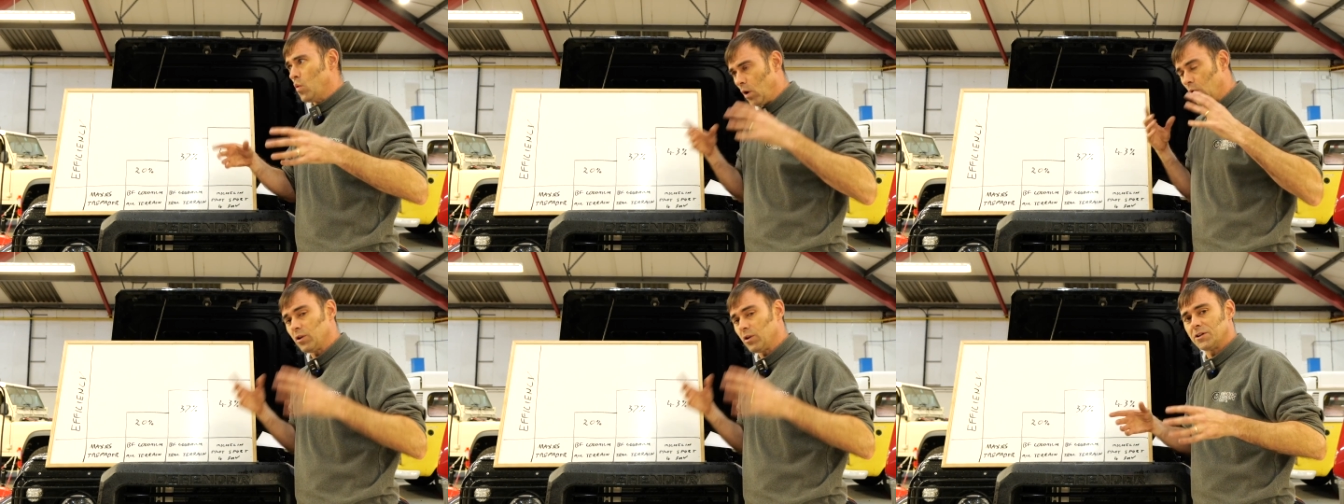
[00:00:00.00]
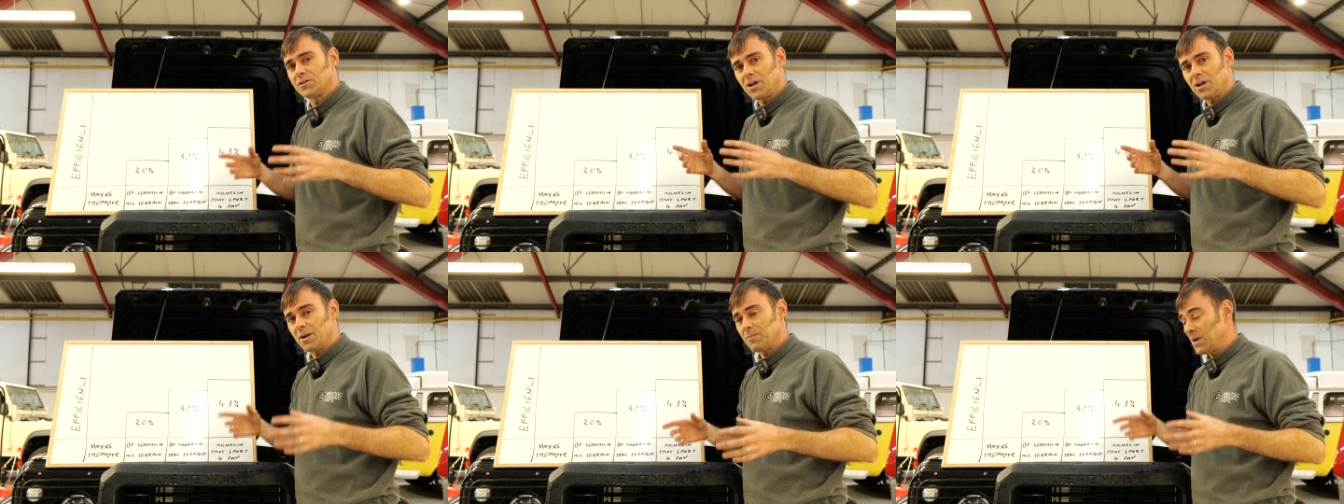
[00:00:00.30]
all
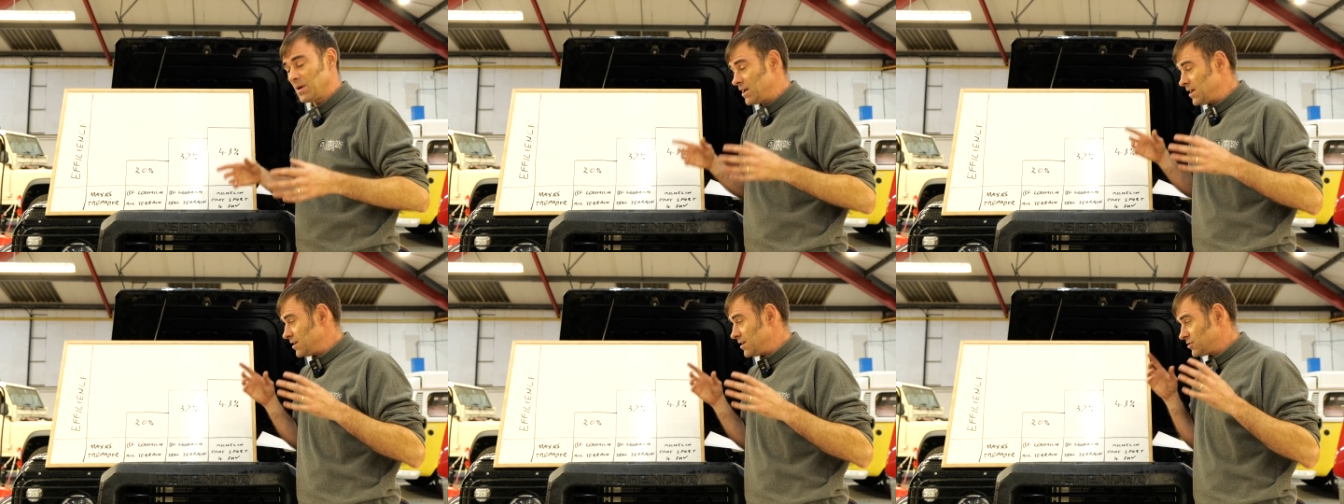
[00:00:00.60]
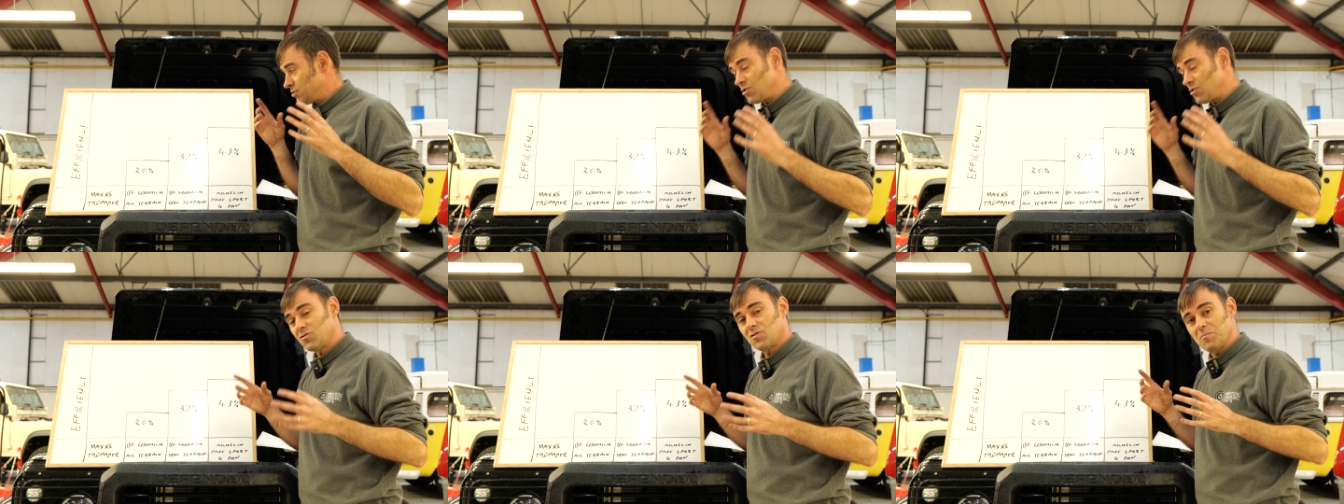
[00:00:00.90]
the time,
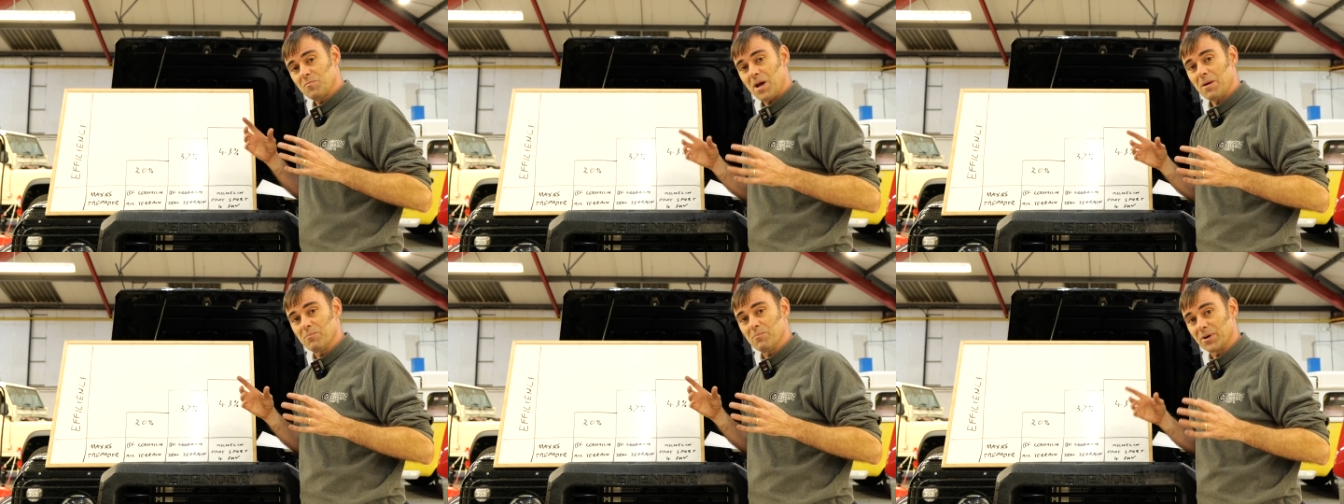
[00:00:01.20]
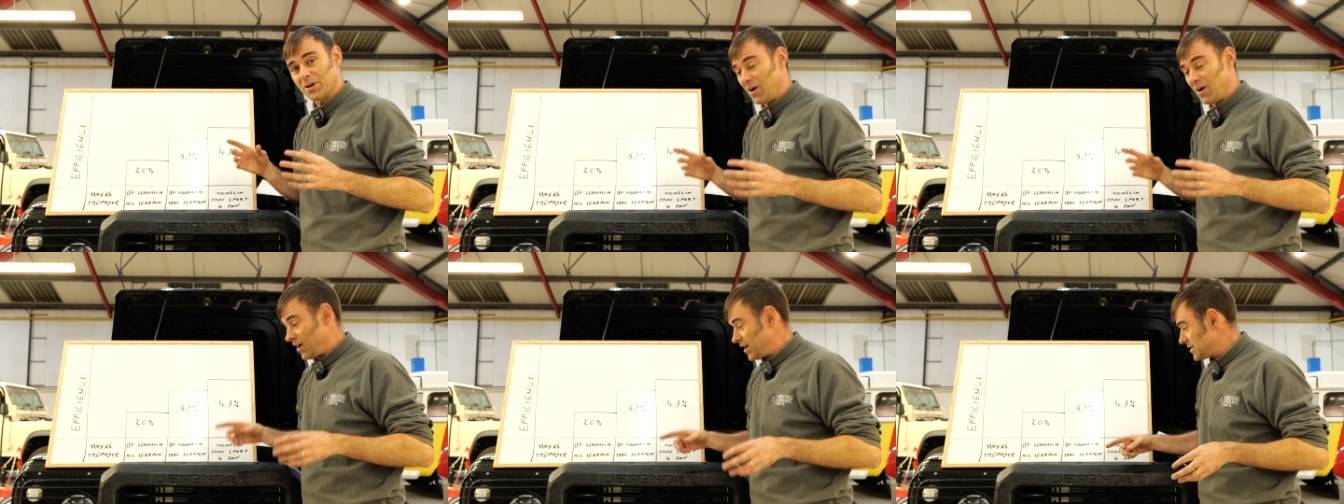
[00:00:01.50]
just
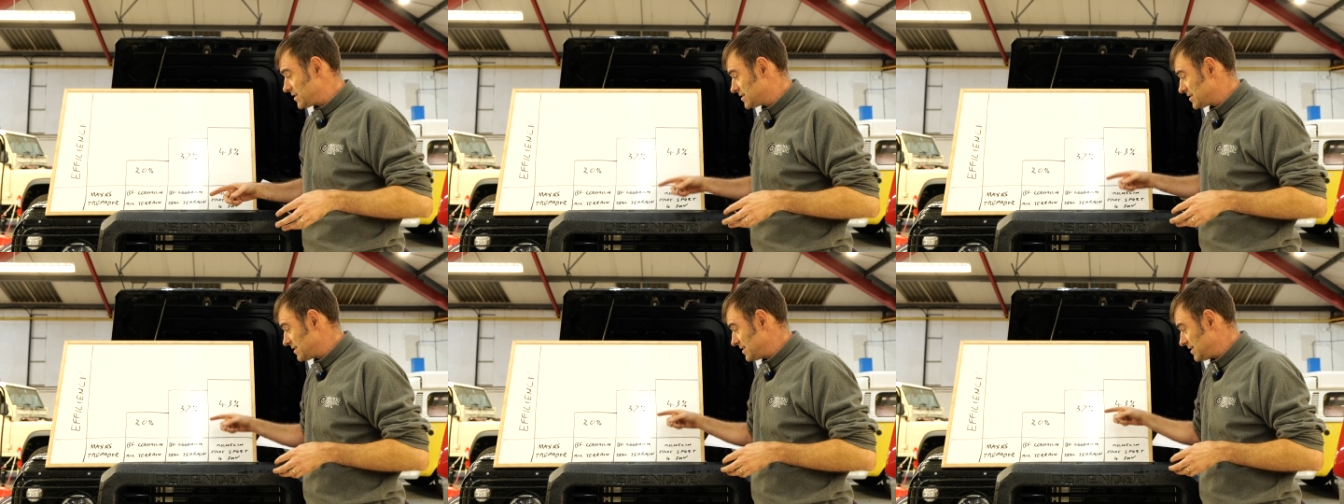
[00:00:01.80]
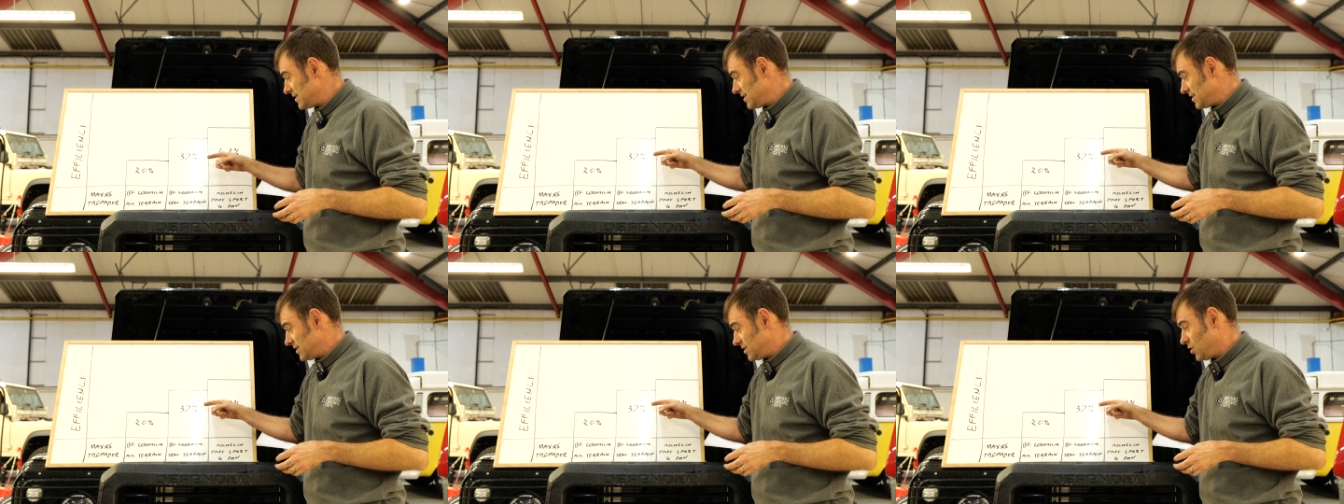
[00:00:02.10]
remember, guys,
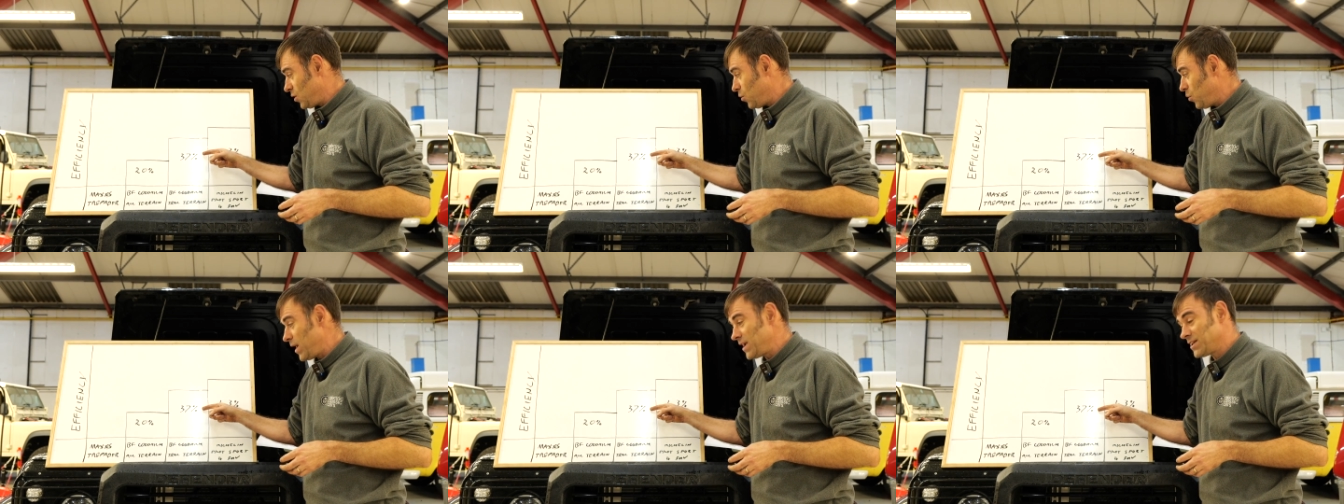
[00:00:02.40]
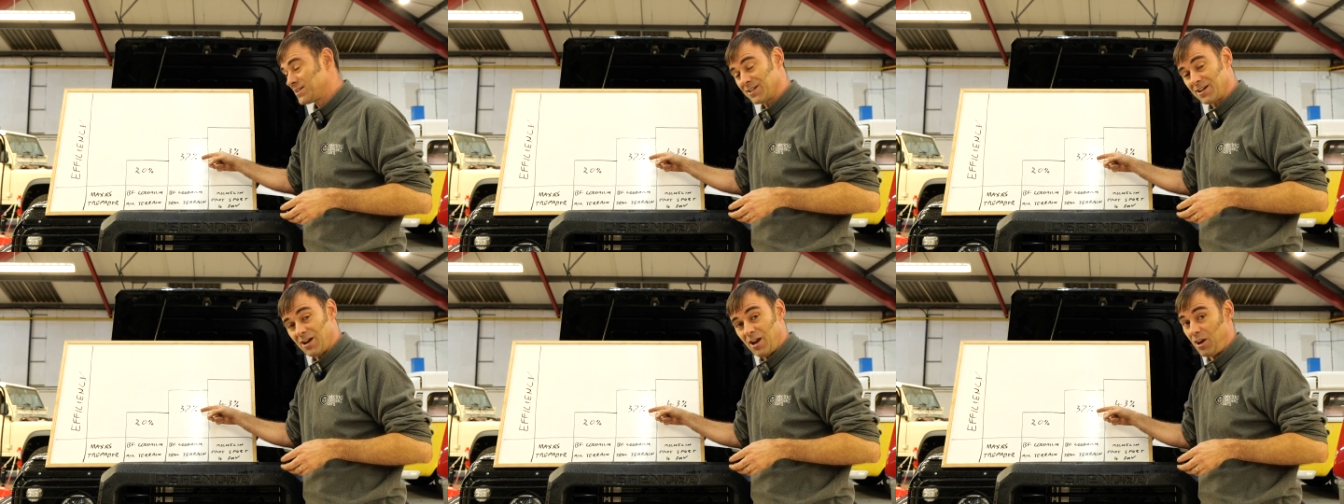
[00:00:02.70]
you're
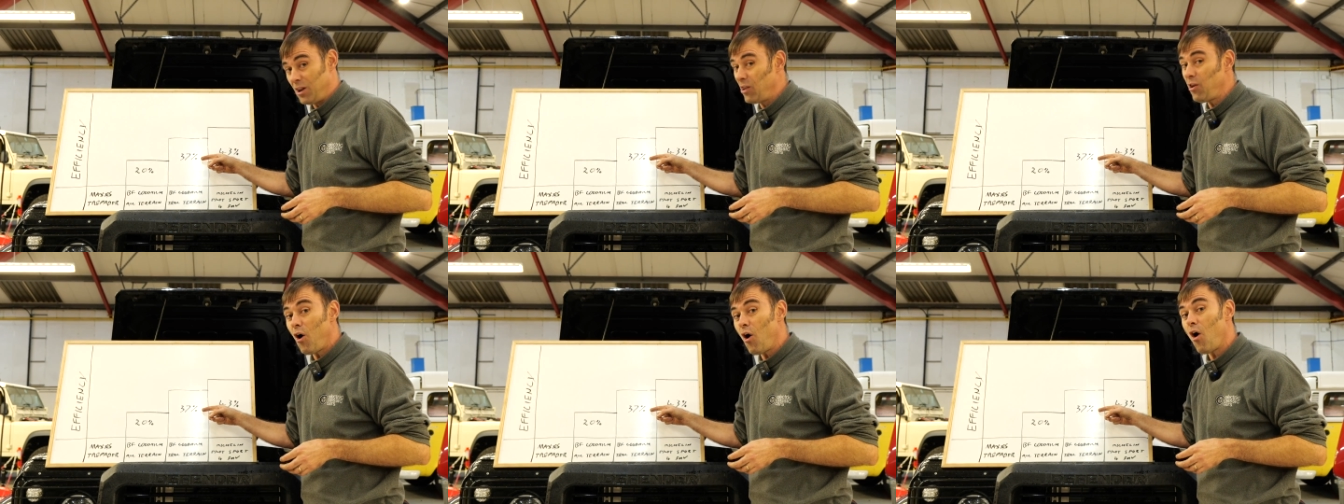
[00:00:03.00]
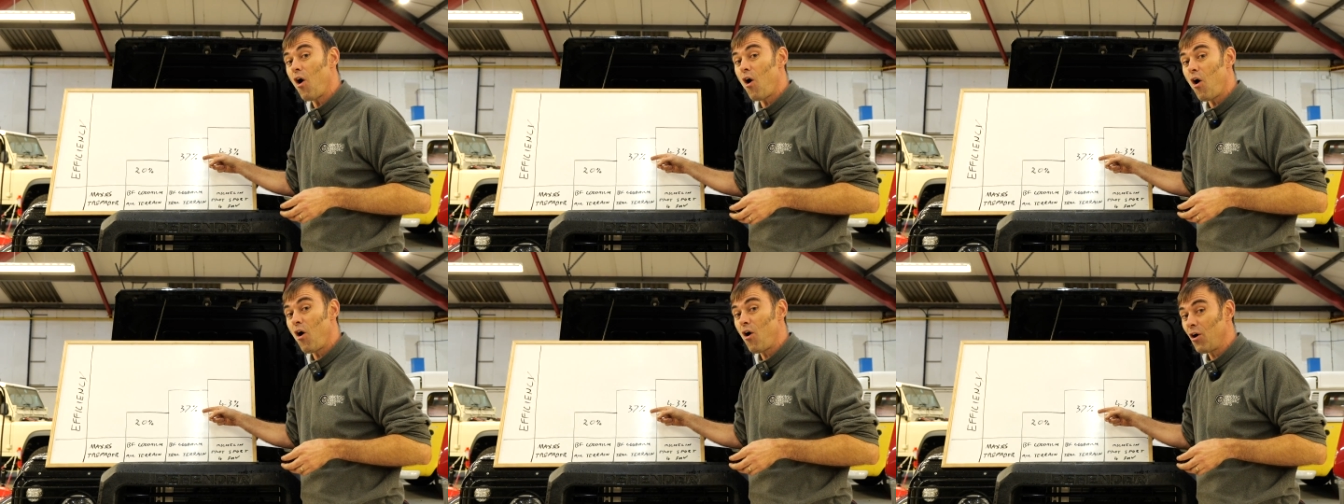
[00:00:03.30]
wasting a
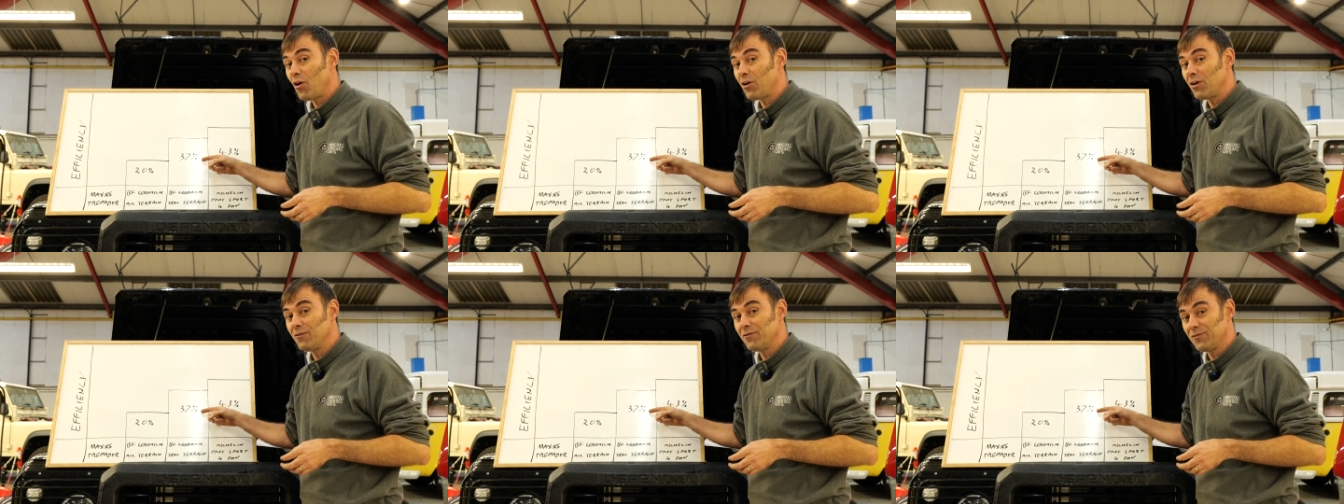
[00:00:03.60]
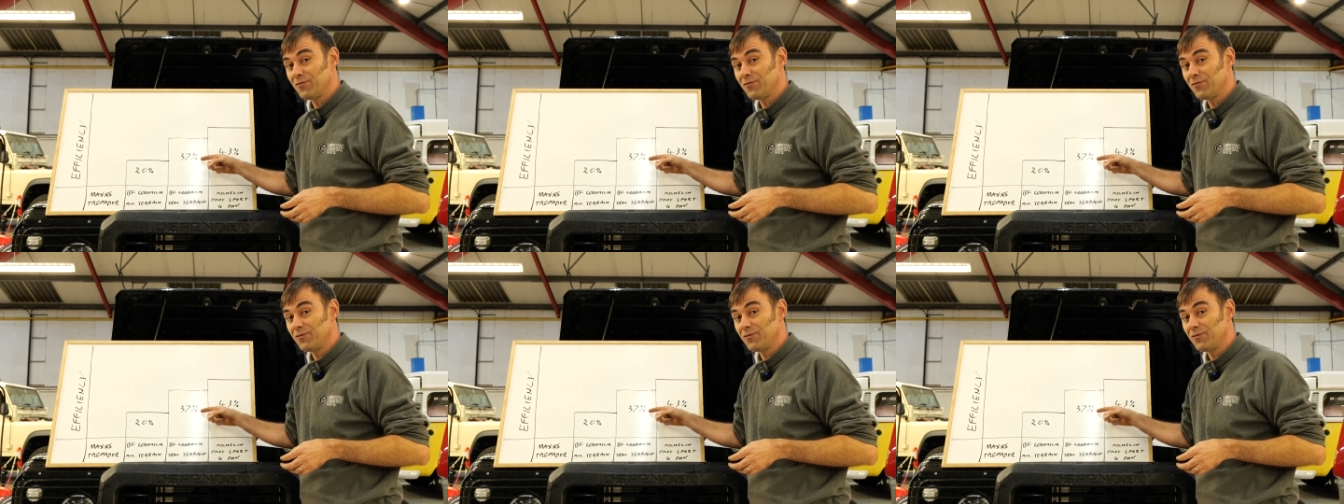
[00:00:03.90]
lot of